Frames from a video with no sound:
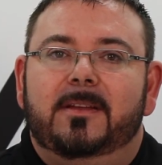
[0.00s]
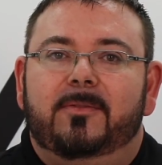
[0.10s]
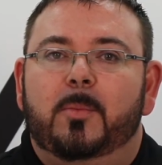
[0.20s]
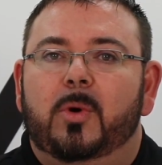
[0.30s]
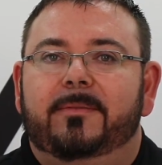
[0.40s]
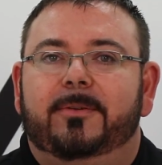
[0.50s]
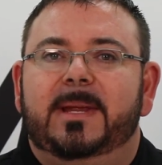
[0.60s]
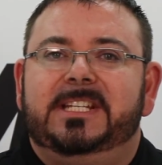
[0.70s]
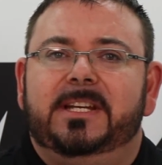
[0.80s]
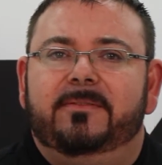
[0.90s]
For more
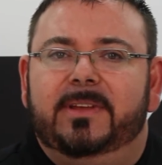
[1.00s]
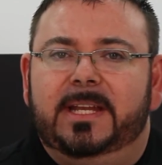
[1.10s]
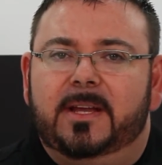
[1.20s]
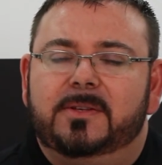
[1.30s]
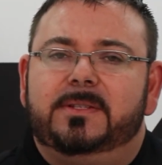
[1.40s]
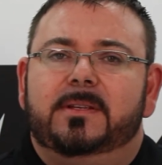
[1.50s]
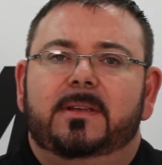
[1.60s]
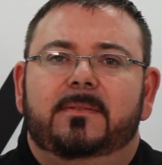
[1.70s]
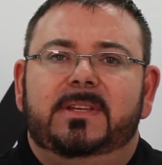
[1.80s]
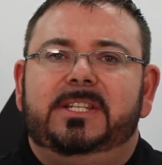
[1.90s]
information and videos,
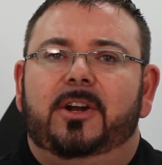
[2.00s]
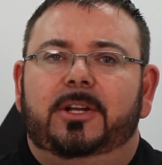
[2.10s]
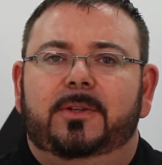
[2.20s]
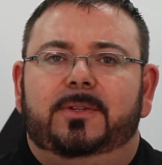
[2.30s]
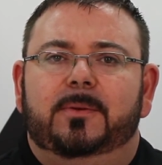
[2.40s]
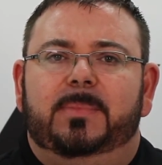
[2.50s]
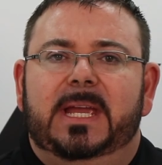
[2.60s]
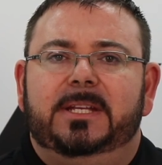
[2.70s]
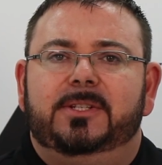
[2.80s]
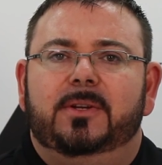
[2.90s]
visit our YouTube
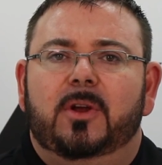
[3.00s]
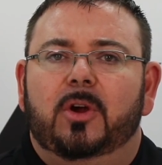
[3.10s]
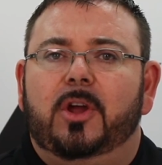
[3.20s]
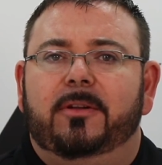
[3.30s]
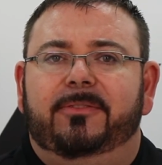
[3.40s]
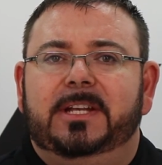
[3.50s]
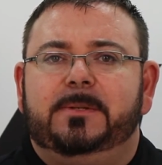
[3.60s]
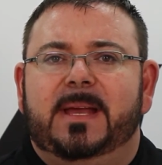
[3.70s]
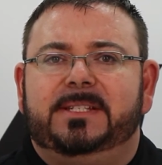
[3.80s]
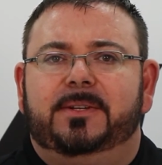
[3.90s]
page or go to
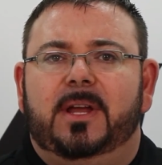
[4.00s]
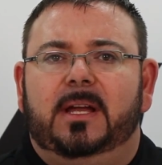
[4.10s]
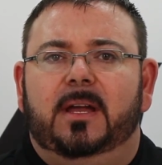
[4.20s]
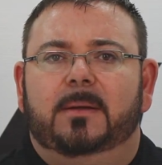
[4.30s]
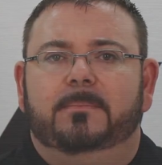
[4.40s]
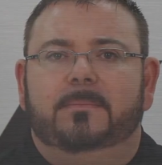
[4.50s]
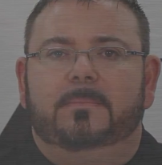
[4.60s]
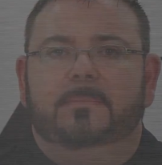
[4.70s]
finishmaster.com.